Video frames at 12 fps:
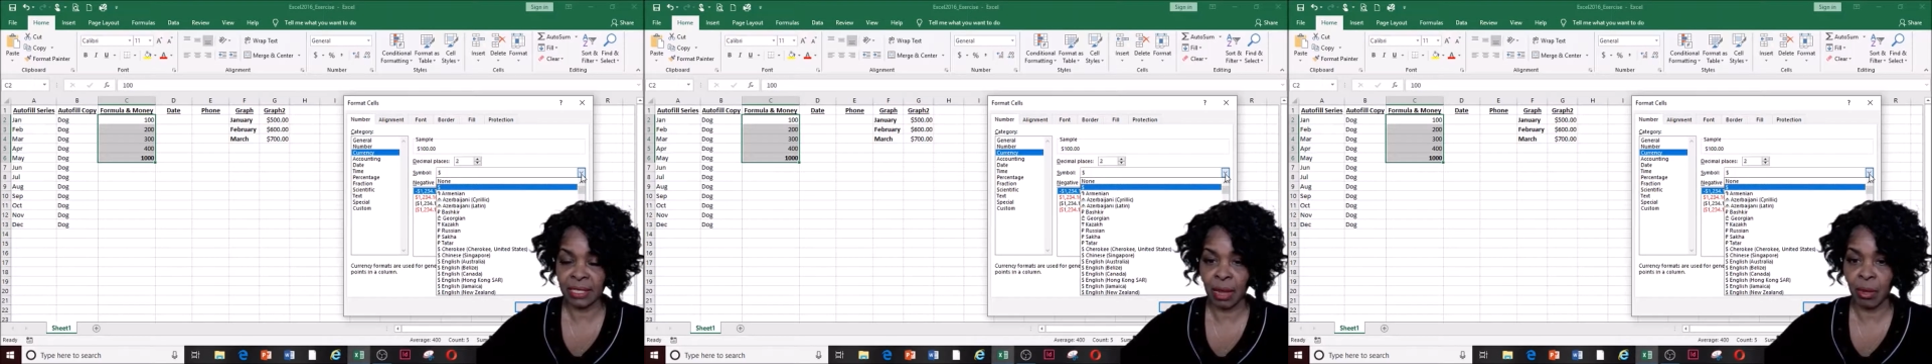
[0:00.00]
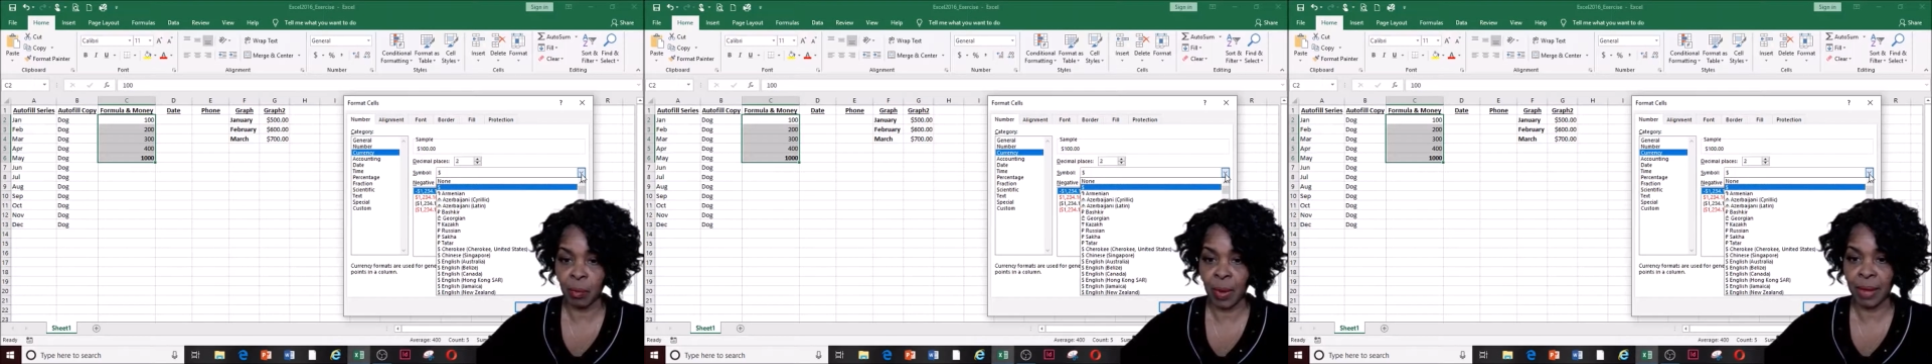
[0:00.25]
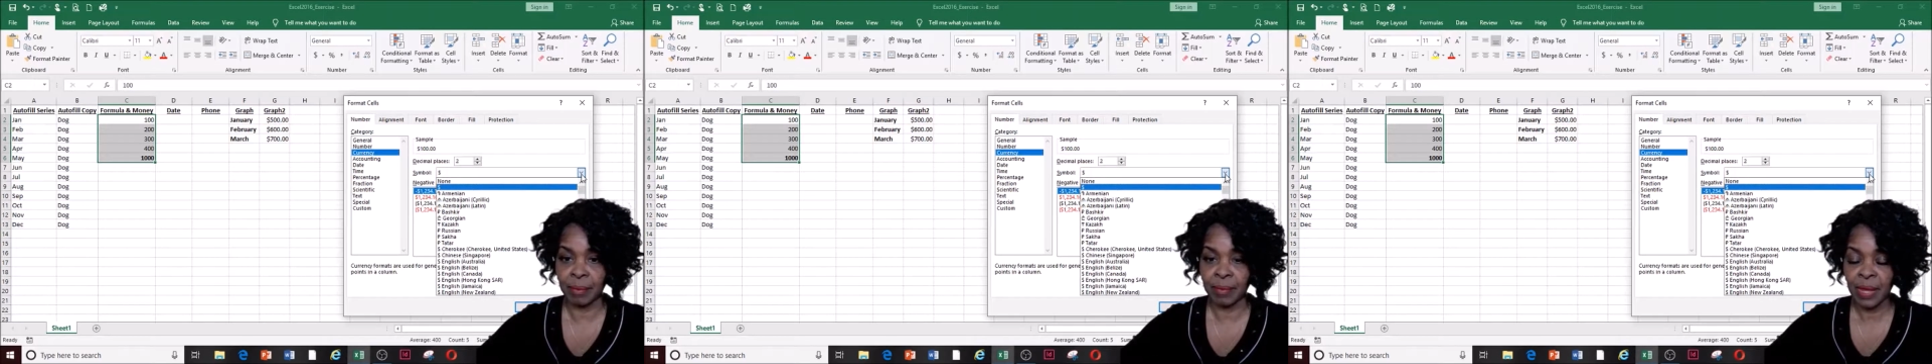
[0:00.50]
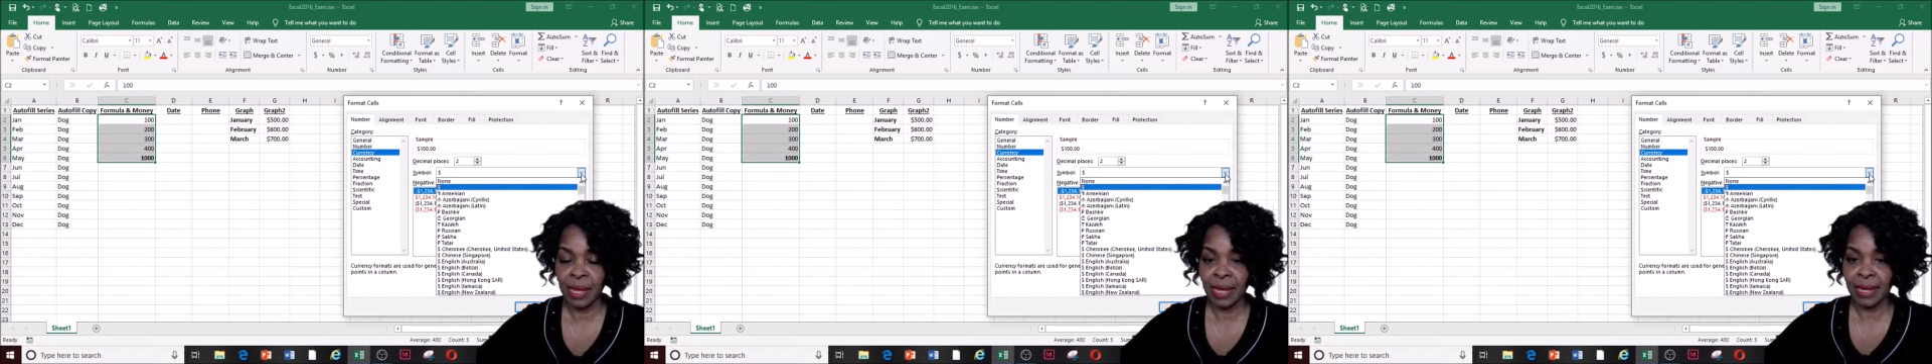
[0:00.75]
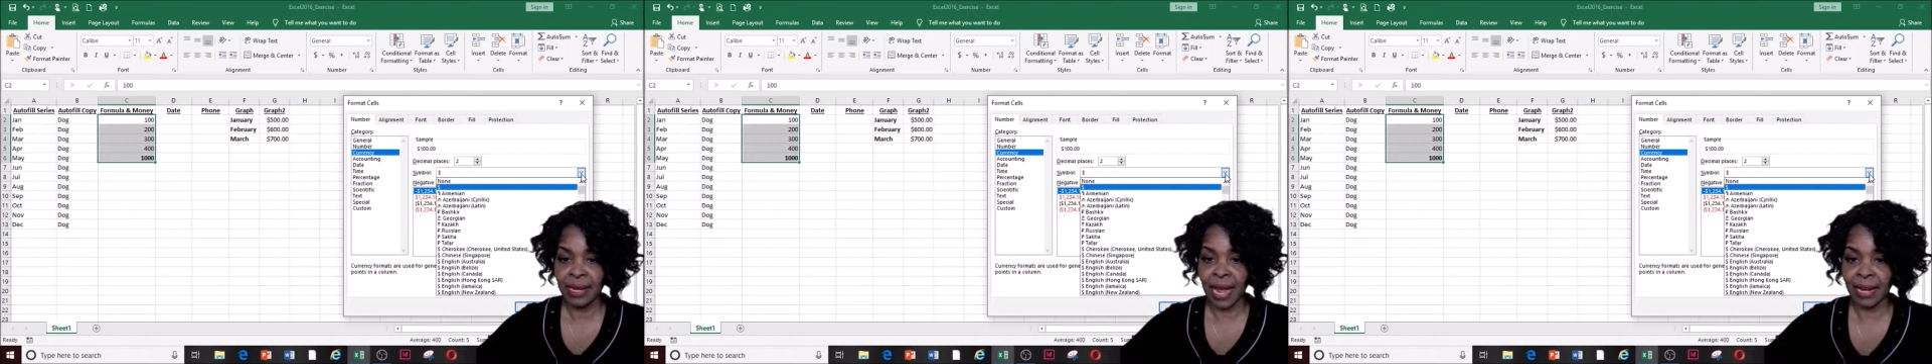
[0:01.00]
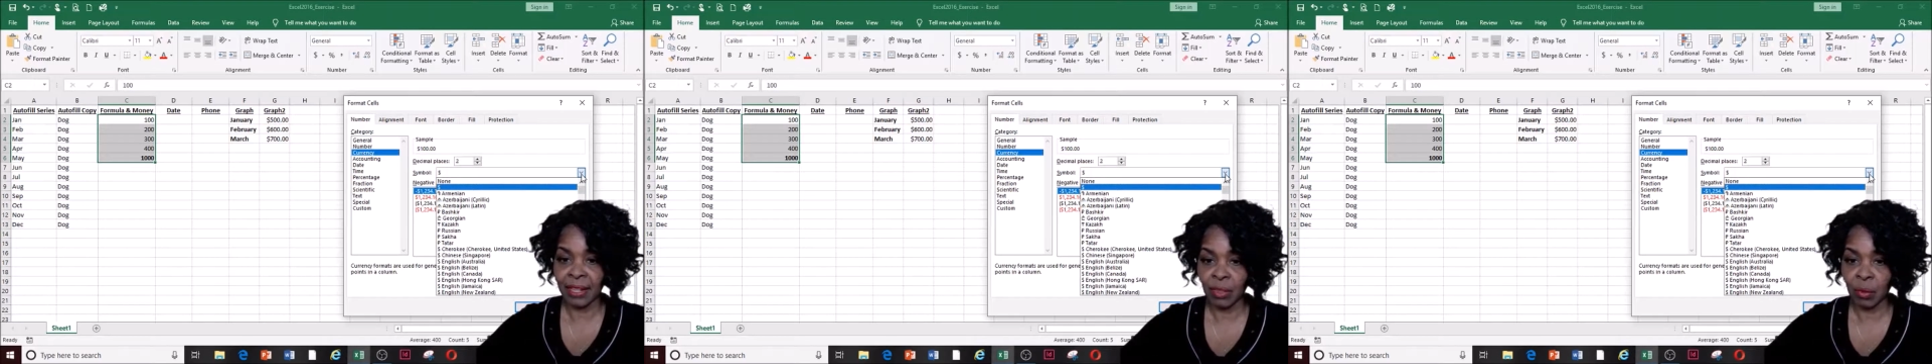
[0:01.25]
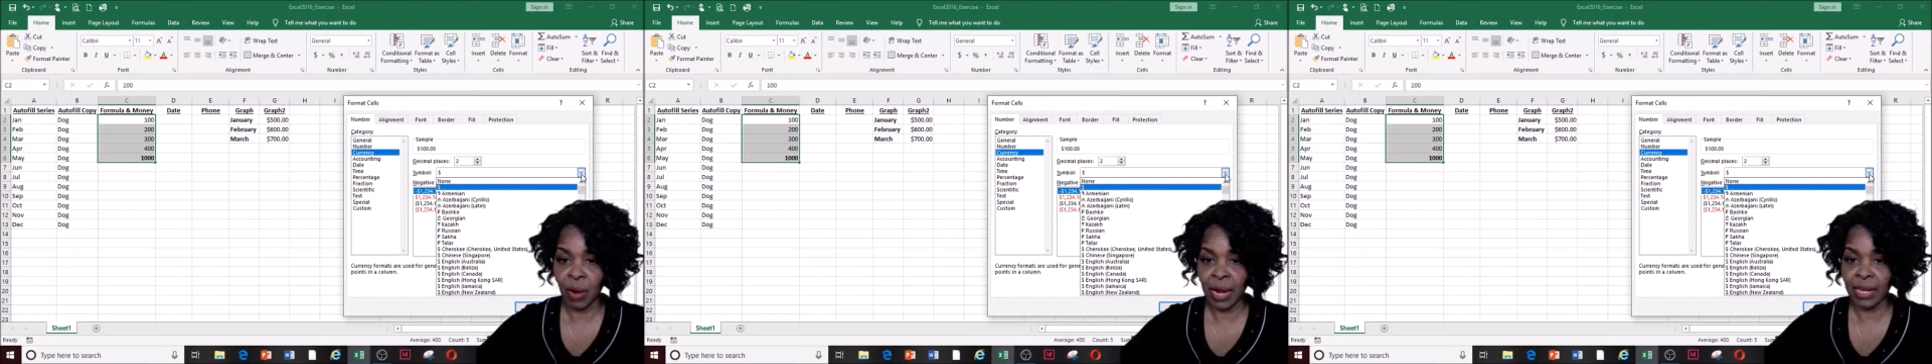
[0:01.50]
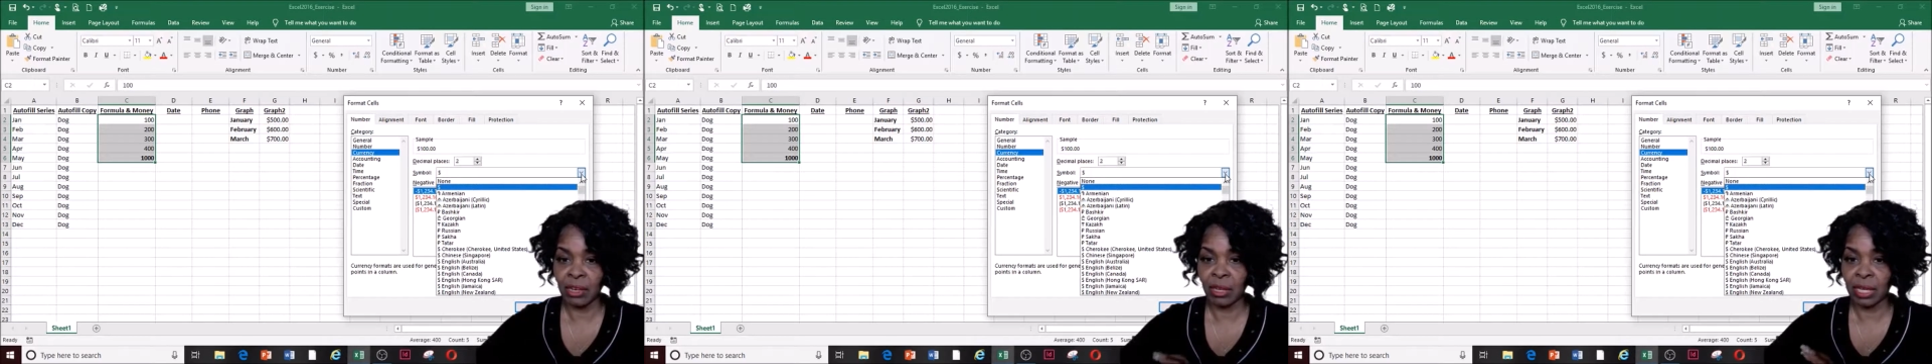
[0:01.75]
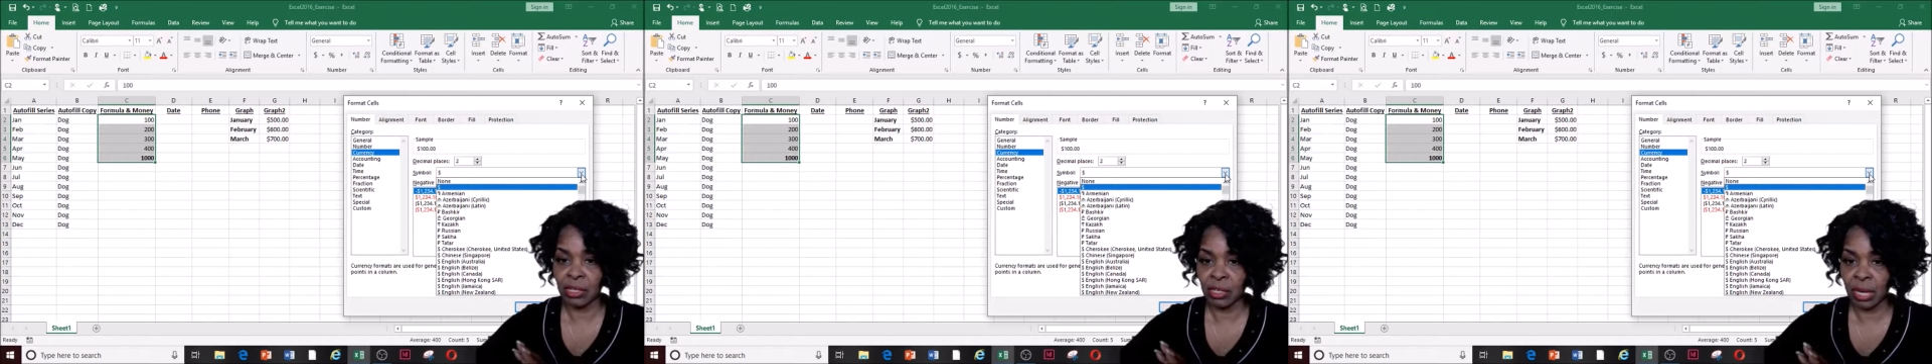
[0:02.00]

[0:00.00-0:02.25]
I hope I'm not in the way. You can